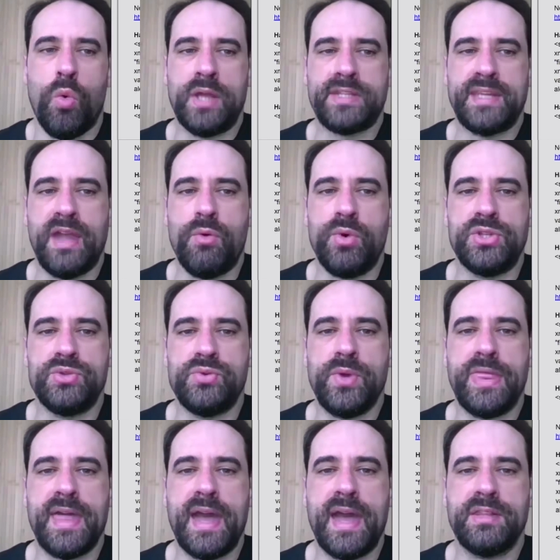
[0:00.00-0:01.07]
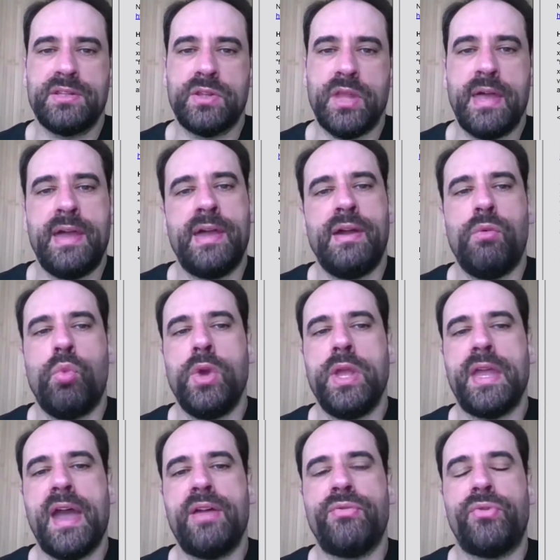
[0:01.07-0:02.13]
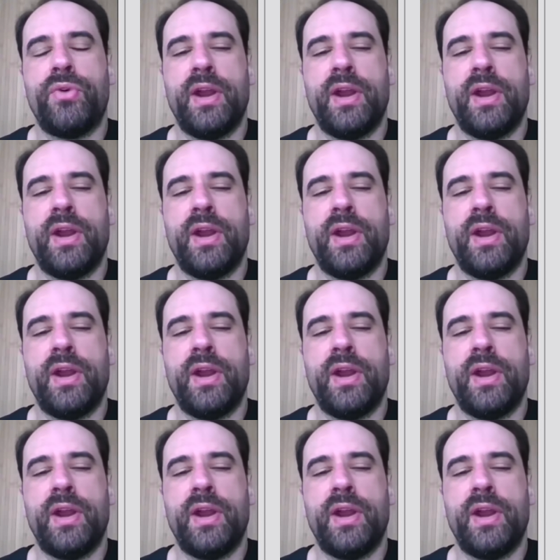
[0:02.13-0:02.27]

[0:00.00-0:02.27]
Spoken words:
What can we do with that? We can,